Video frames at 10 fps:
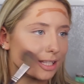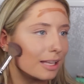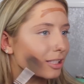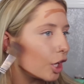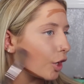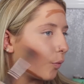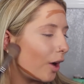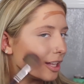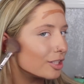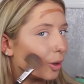and that's kind of
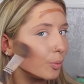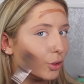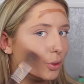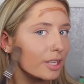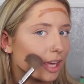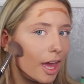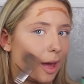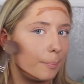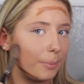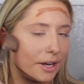why I stopped using
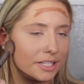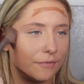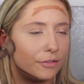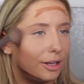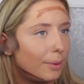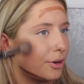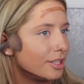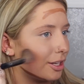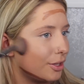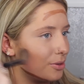it. But I definitely want to
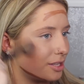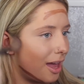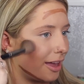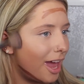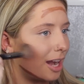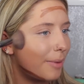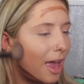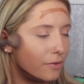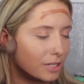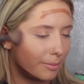start using it again in my
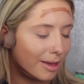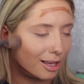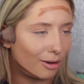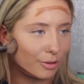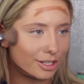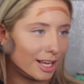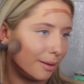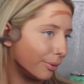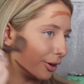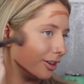everyday makeup
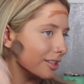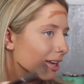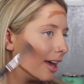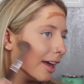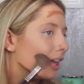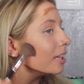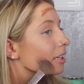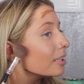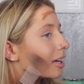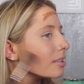routine because
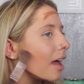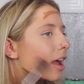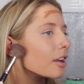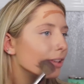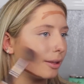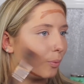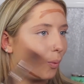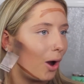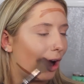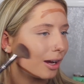it does actually
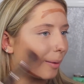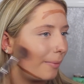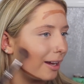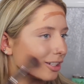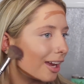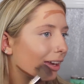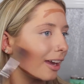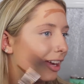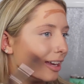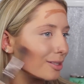work magic.
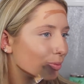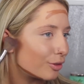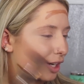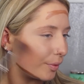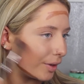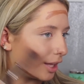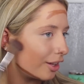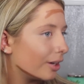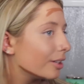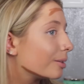It is really
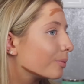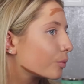good.